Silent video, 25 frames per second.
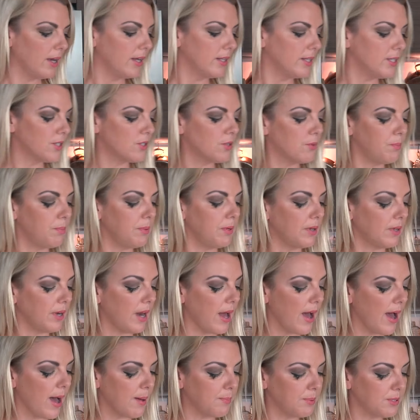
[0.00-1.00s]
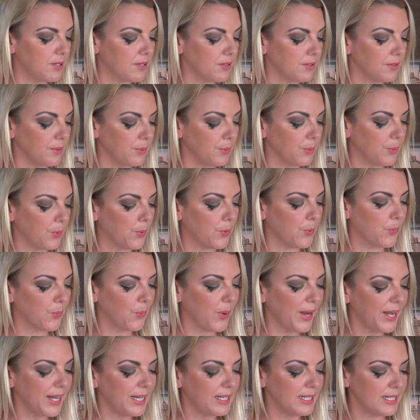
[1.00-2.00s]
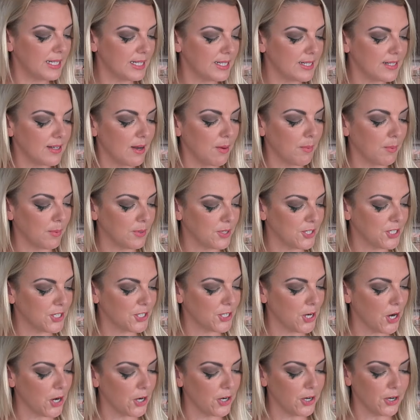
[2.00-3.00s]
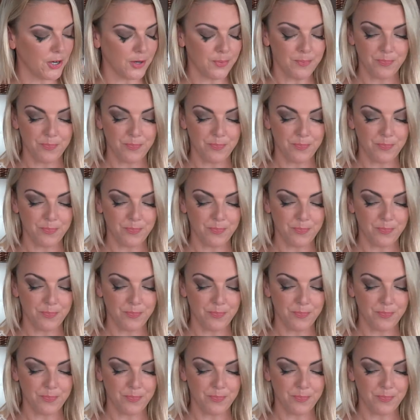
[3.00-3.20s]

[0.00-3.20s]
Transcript: This would be an absolute great summer starter.